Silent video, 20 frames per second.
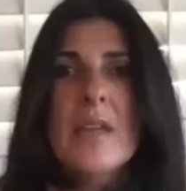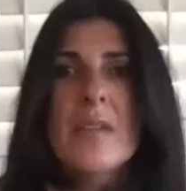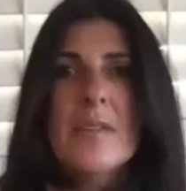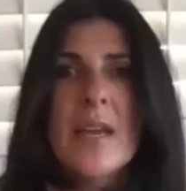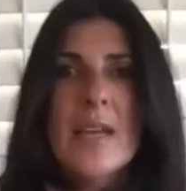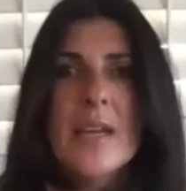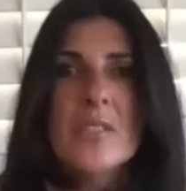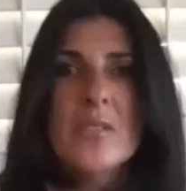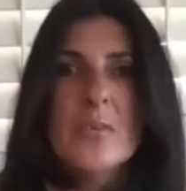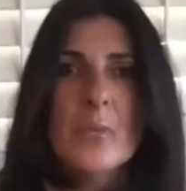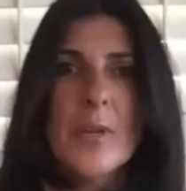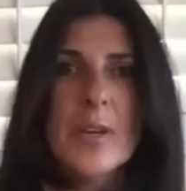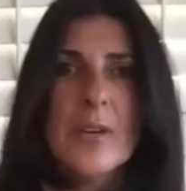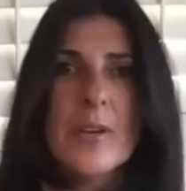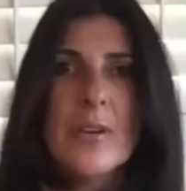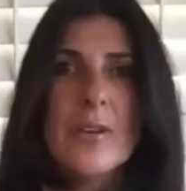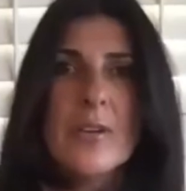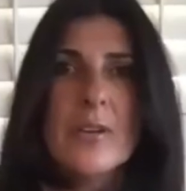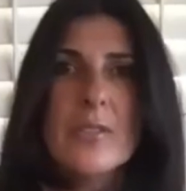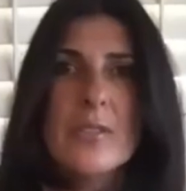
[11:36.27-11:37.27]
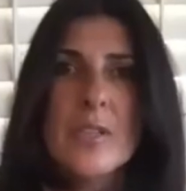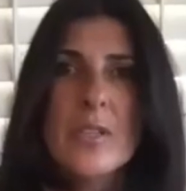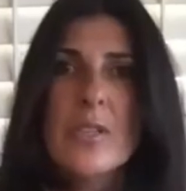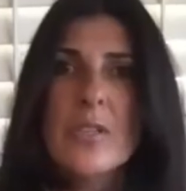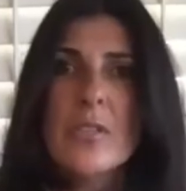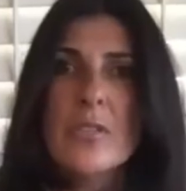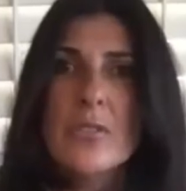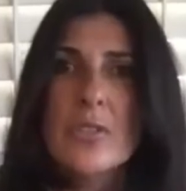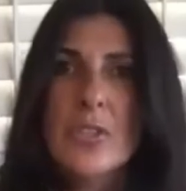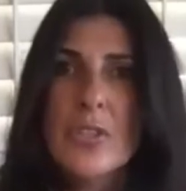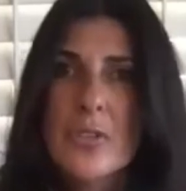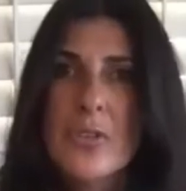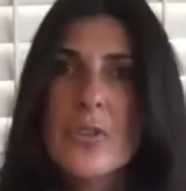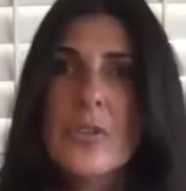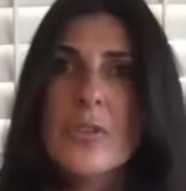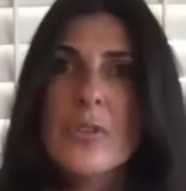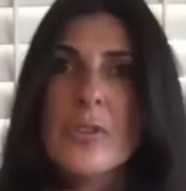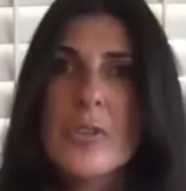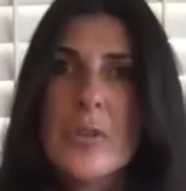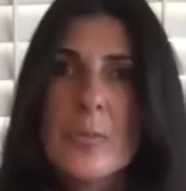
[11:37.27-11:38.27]
That's where, to your
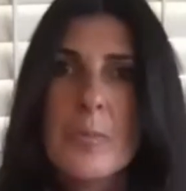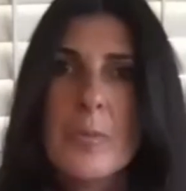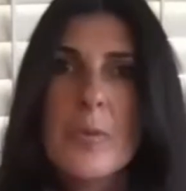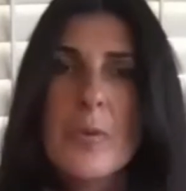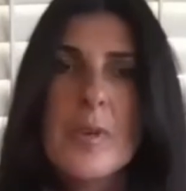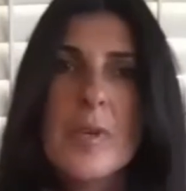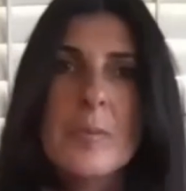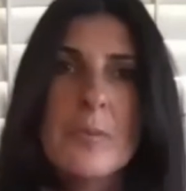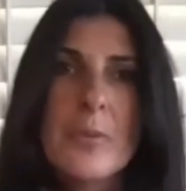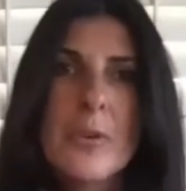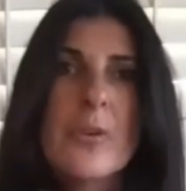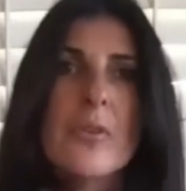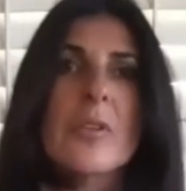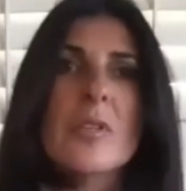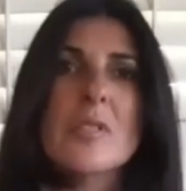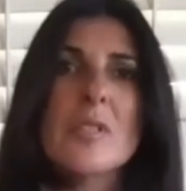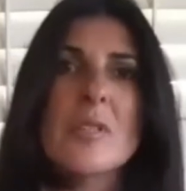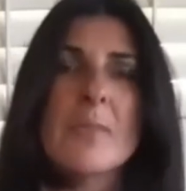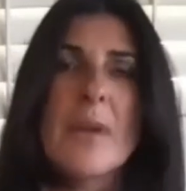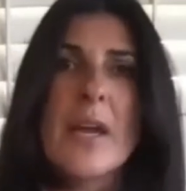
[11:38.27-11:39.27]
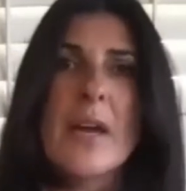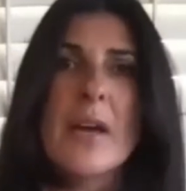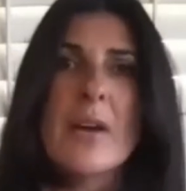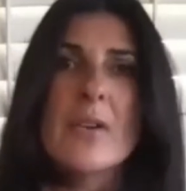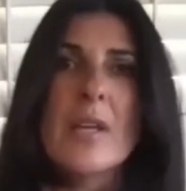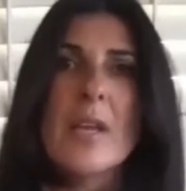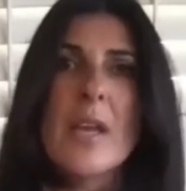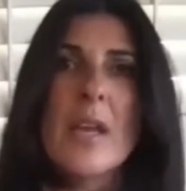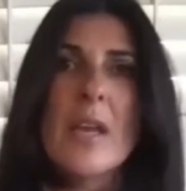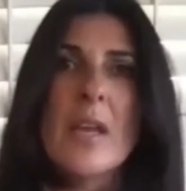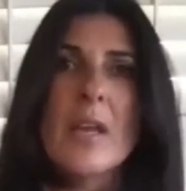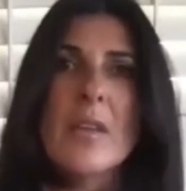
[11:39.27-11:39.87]
earlier point, Pearl, it's about